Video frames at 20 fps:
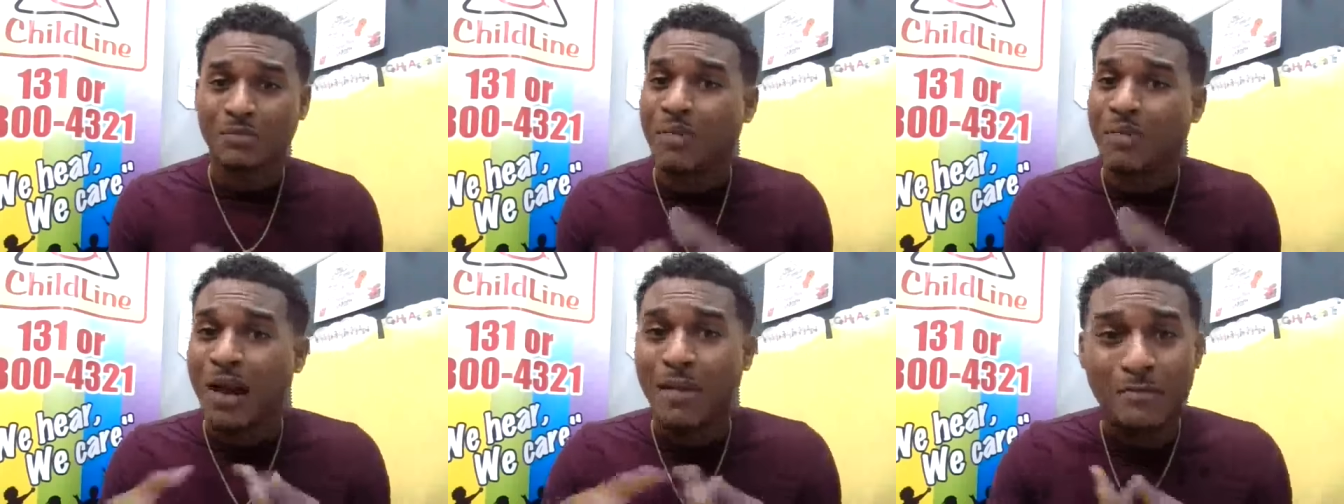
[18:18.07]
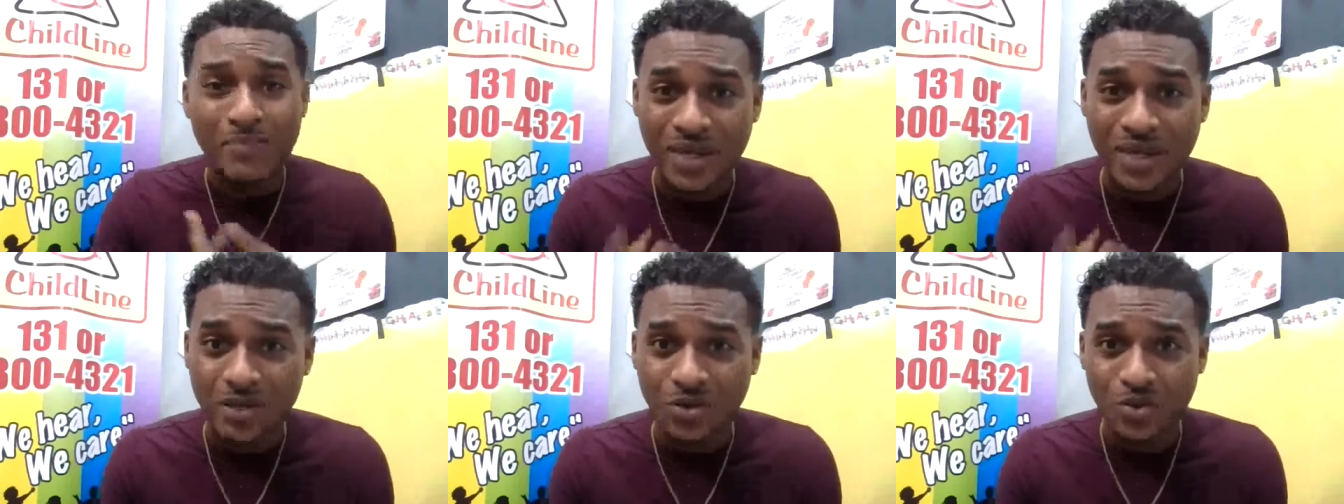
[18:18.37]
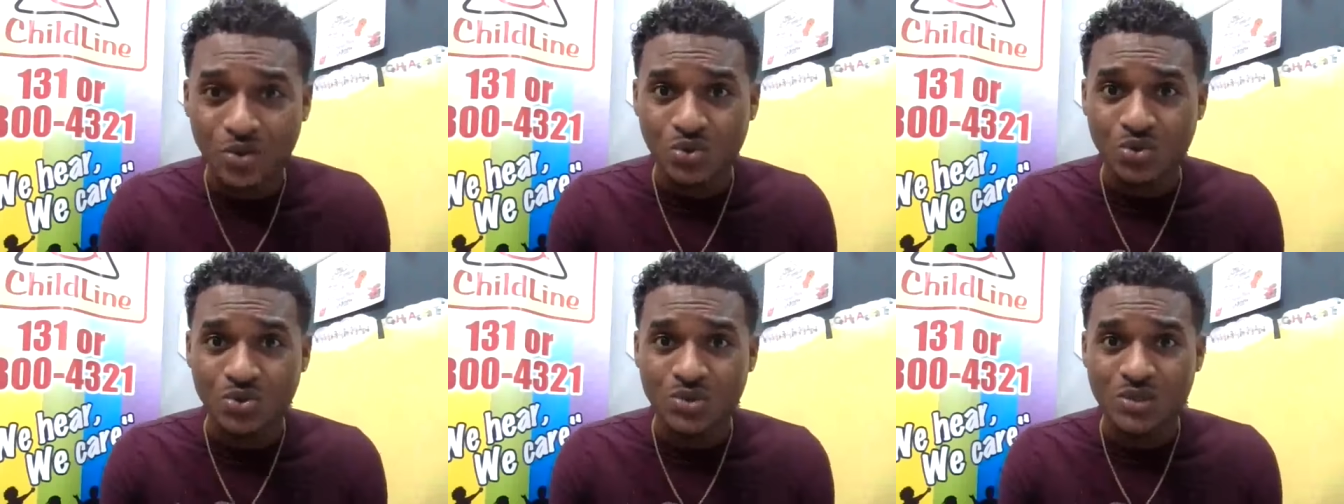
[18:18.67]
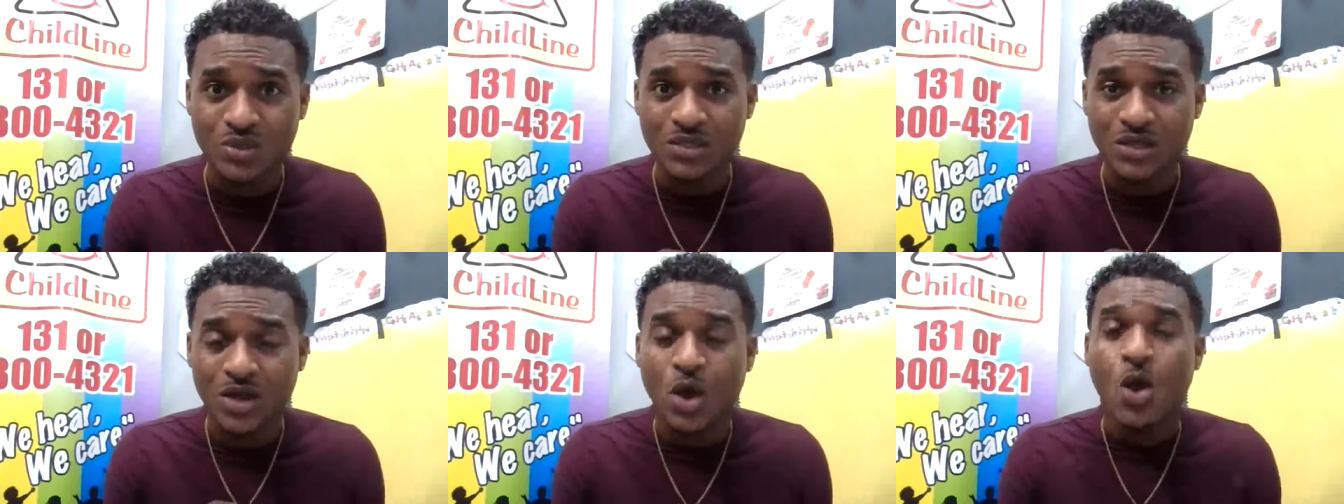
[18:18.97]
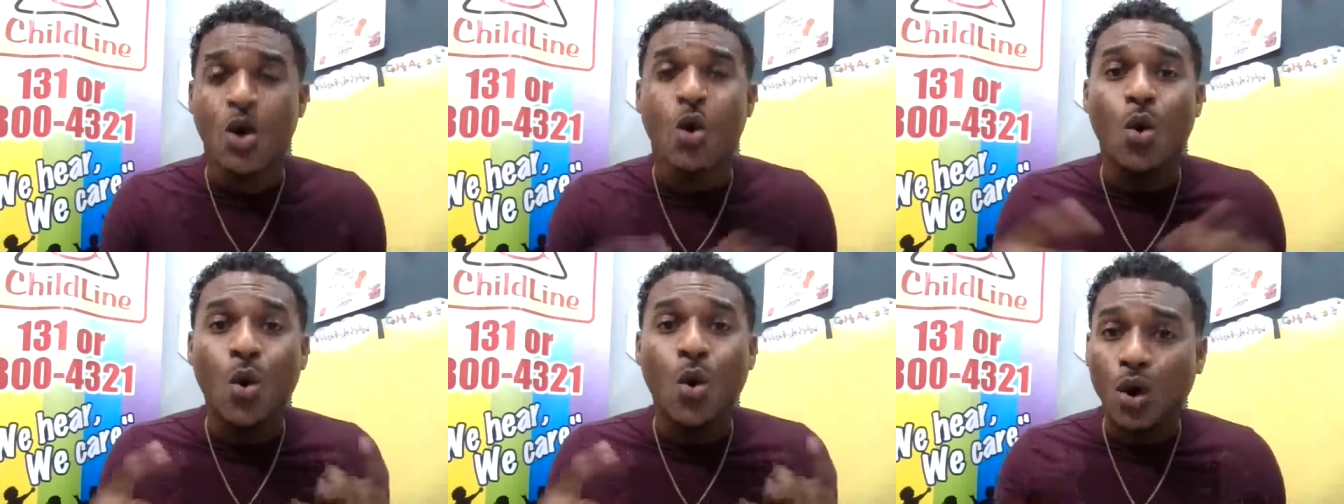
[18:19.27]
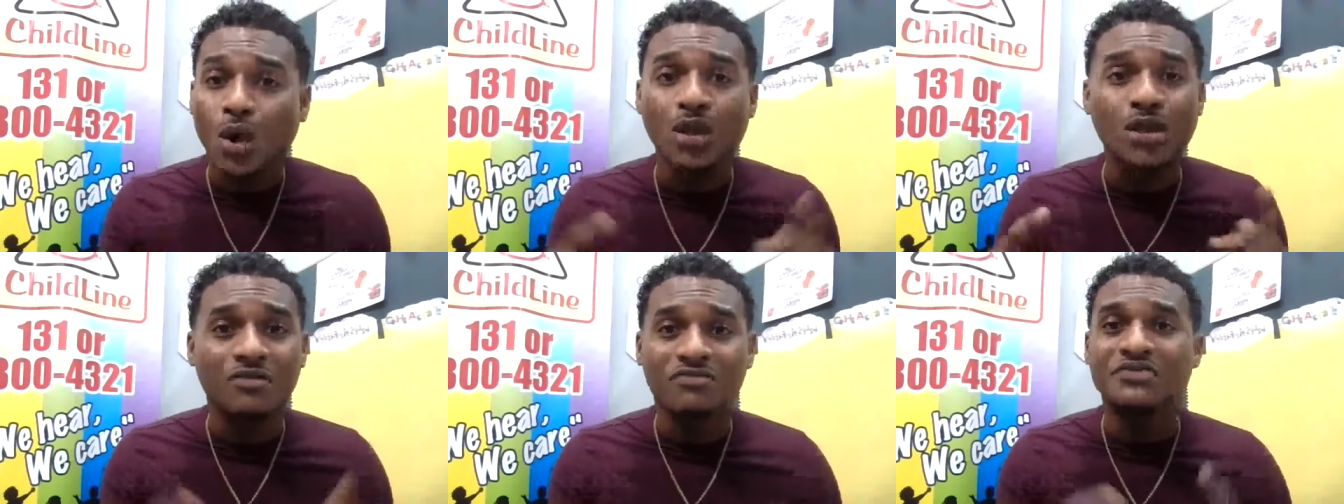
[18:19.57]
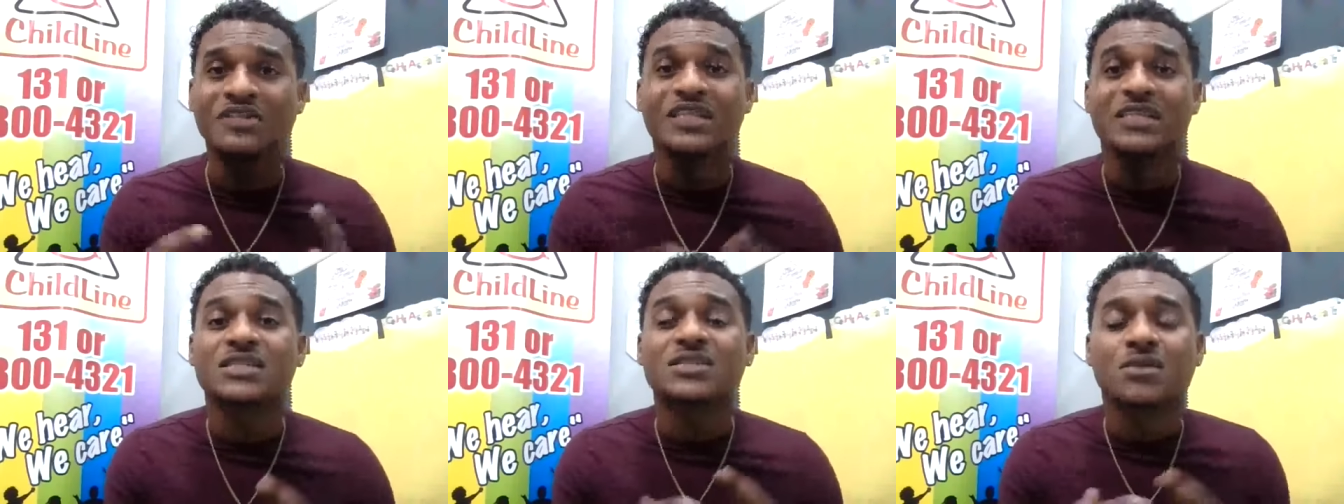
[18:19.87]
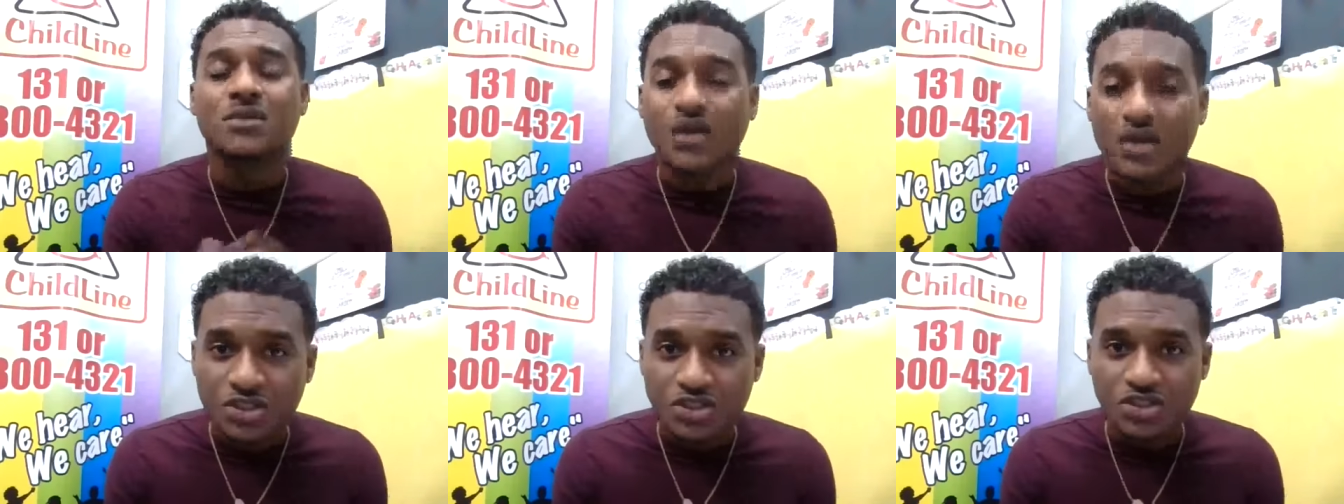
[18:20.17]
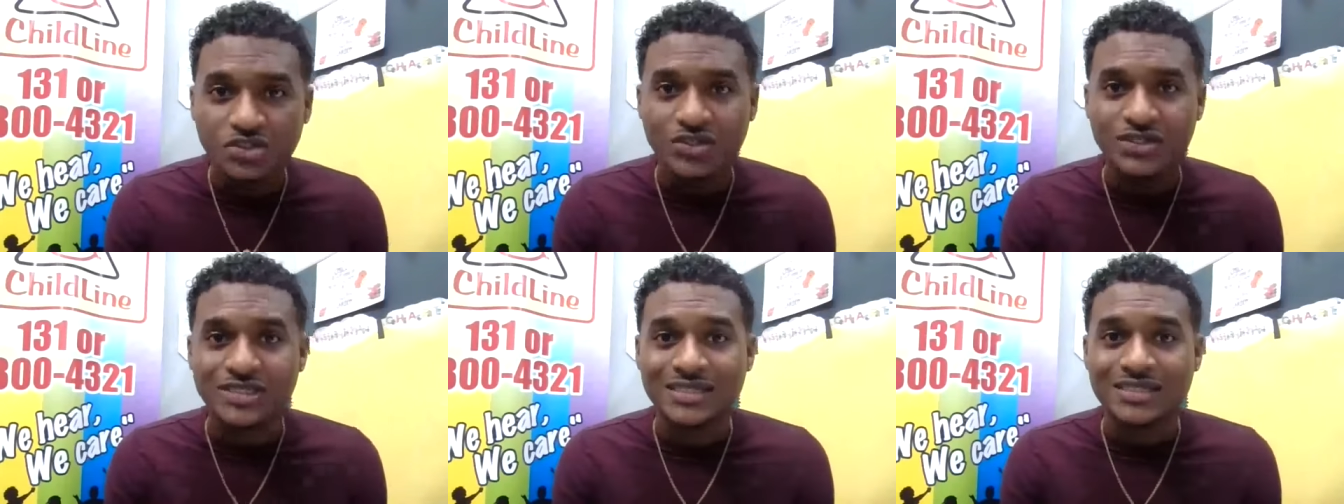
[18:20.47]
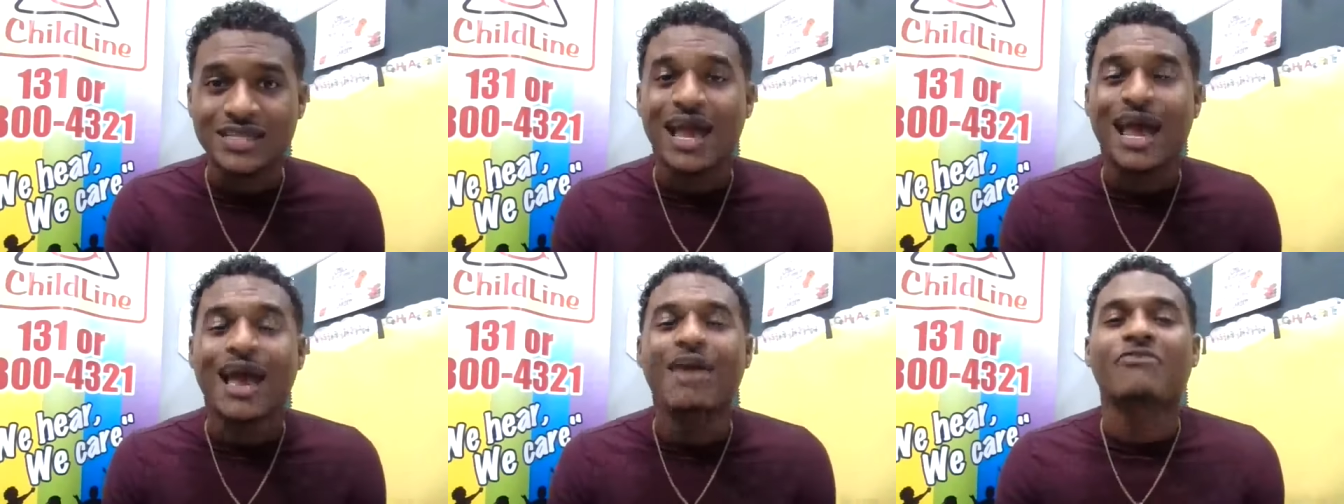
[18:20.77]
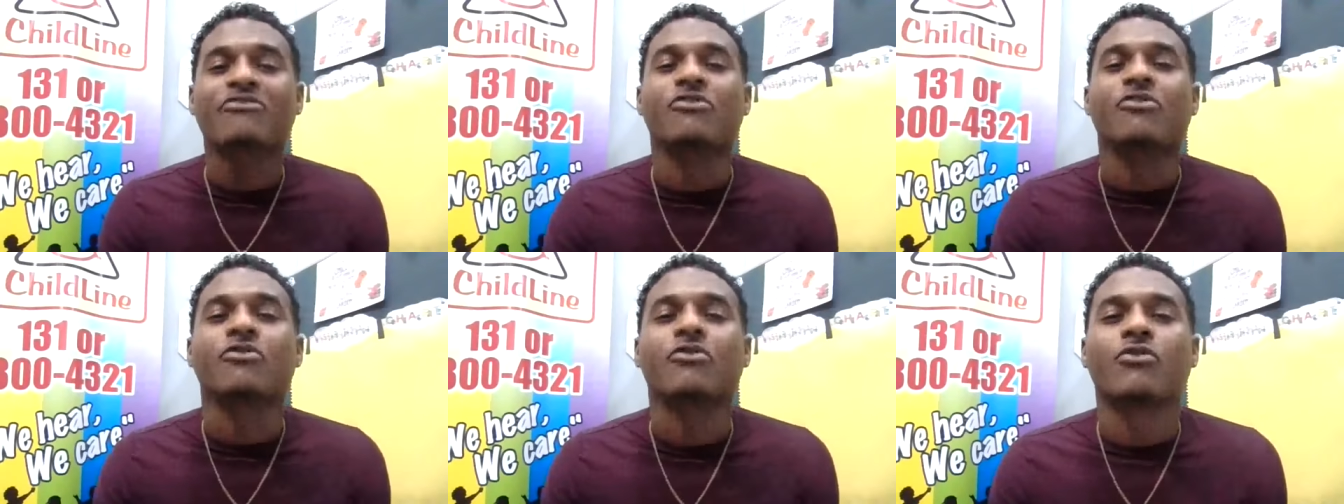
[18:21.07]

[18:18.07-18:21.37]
Barbados, all of these countries have,